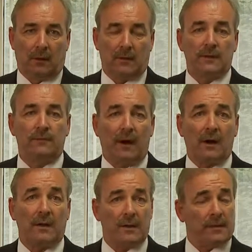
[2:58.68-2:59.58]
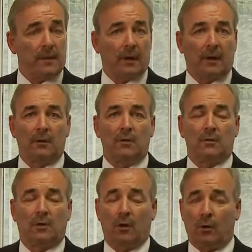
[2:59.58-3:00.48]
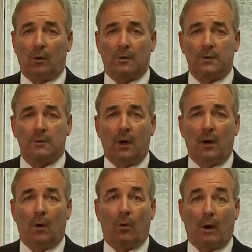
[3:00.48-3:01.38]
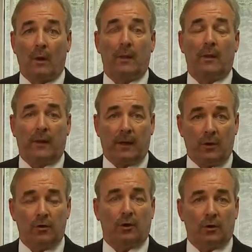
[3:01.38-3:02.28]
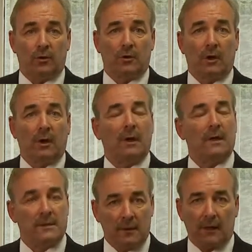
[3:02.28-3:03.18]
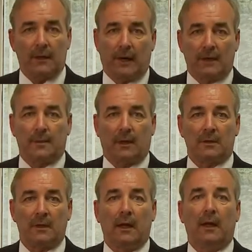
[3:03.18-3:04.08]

This is very dissimilar to courts, where the judge is not an expert